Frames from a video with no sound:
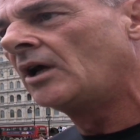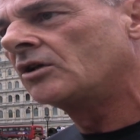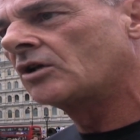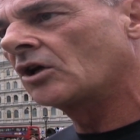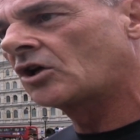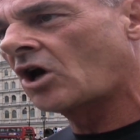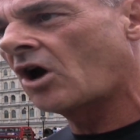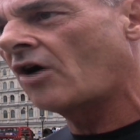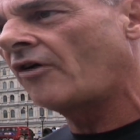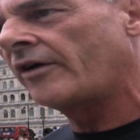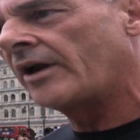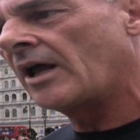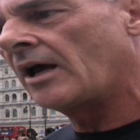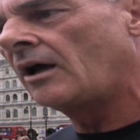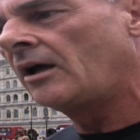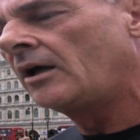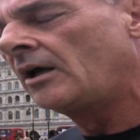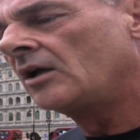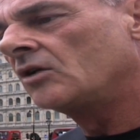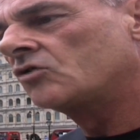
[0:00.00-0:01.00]
the
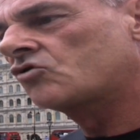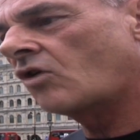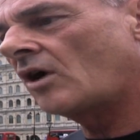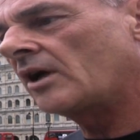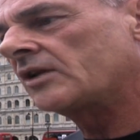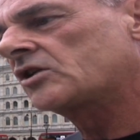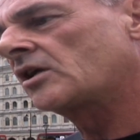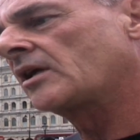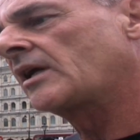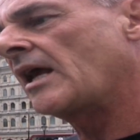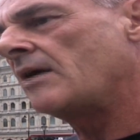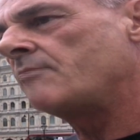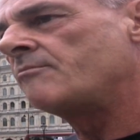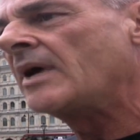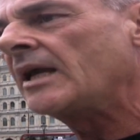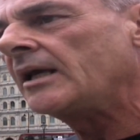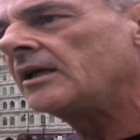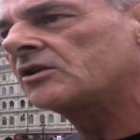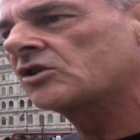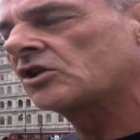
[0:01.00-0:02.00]
coroner tried to get
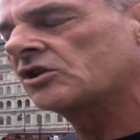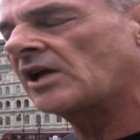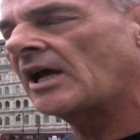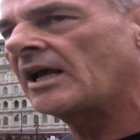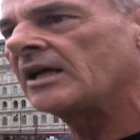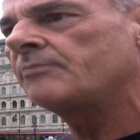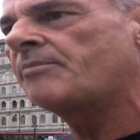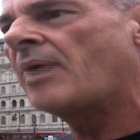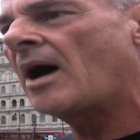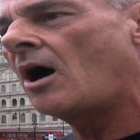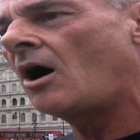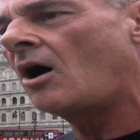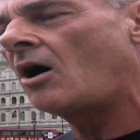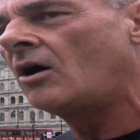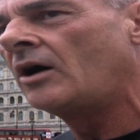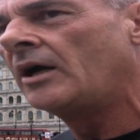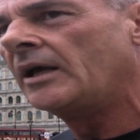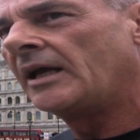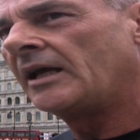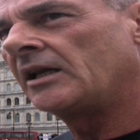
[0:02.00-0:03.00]
me to take
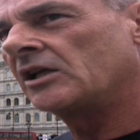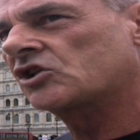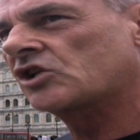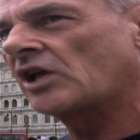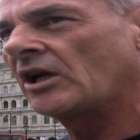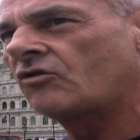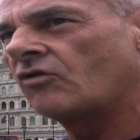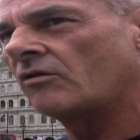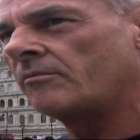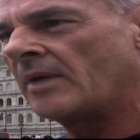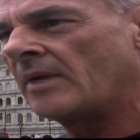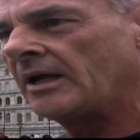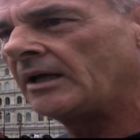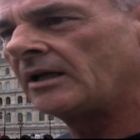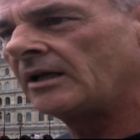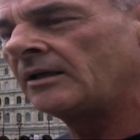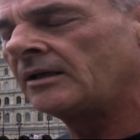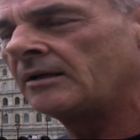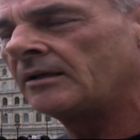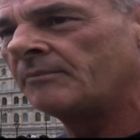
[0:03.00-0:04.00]
part in a secret
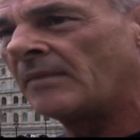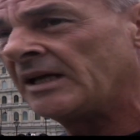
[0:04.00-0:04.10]
meeting,